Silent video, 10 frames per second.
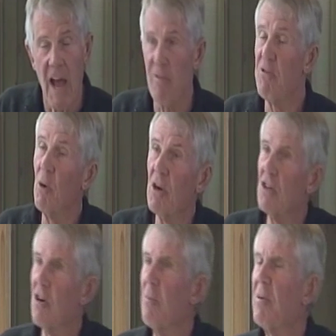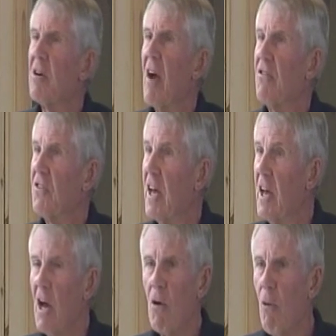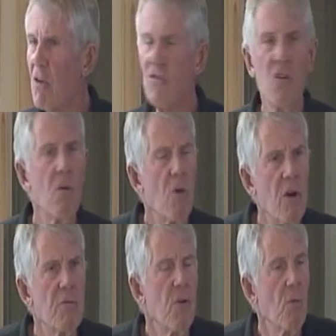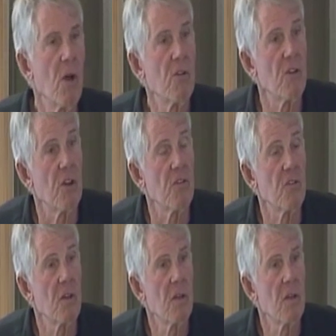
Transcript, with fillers: And through an interpreter, I said, What's your word for wilderness?